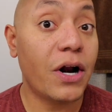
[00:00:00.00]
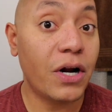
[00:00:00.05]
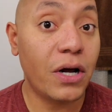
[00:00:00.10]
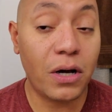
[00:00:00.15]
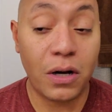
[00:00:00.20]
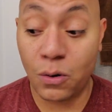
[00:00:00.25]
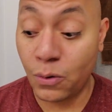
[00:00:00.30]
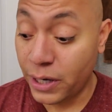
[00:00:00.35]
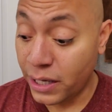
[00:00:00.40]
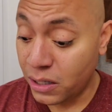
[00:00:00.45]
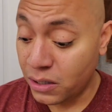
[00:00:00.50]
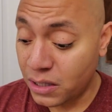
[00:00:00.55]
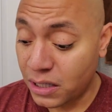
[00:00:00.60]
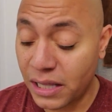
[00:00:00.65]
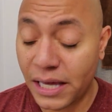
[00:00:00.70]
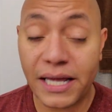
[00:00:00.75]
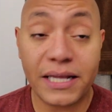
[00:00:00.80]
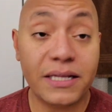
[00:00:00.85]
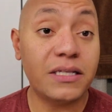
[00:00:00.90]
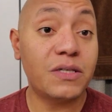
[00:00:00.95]
Oil
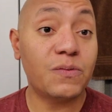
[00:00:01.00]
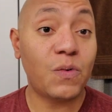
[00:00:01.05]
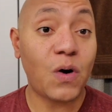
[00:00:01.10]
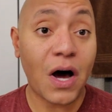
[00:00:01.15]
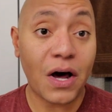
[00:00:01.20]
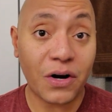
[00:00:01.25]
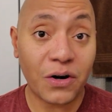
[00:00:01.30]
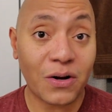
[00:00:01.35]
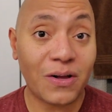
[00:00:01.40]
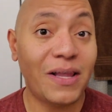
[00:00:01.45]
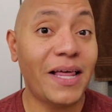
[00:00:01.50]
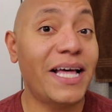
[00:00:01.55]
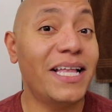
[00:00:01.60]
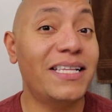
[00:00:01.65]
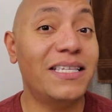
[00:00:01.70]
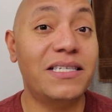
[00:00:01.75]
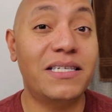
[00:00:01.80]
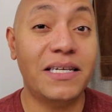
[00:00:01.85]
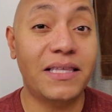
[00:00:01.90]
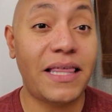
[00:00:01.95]
cleanse, water
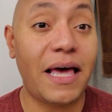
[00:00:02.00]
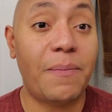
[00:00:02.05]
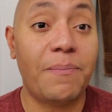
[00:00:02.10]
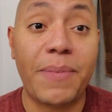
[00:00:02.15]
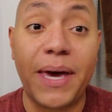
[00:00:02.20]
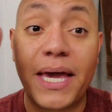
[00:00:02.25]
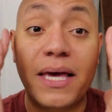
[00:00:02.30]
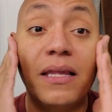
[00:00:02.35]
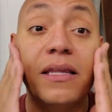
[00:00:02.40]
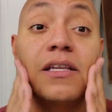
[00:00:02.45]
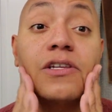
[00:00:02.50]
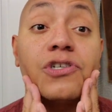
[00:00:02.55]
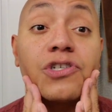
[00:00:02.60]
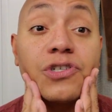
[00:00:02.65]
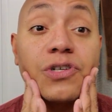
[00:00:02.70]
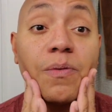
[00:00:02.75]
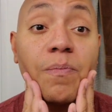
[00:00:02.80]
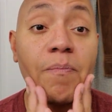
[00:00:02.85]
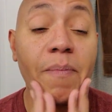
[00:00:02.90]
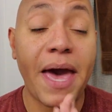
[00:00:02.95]
cleanse, did that May
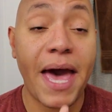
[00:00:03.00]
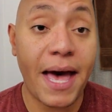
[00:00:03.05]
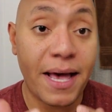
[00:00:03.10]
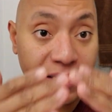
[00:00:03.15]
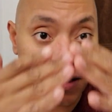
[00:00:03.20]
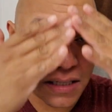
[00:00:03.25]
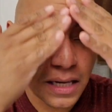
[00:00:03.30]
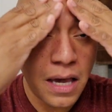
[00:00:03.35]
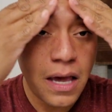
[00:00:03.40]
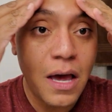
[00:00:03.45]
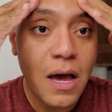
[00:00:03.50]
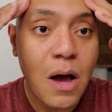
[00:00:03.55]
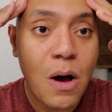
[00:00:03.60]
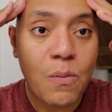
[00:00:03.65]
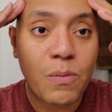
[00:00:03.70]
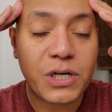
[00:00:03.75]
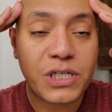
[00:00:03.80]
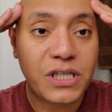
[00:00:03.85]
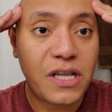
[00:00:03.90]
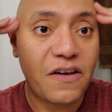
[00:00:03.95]
Lindstrom mask,
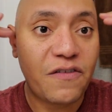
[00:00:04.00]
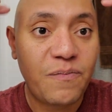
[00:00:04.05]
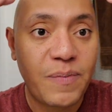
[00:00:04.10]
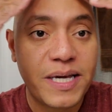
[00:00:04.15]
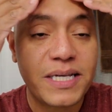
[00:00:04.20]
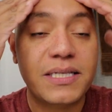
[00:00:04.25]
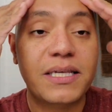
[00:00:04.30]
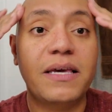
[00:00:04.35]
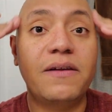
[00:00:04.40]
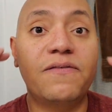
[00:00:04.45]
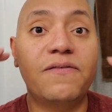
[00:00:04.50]
which left my skin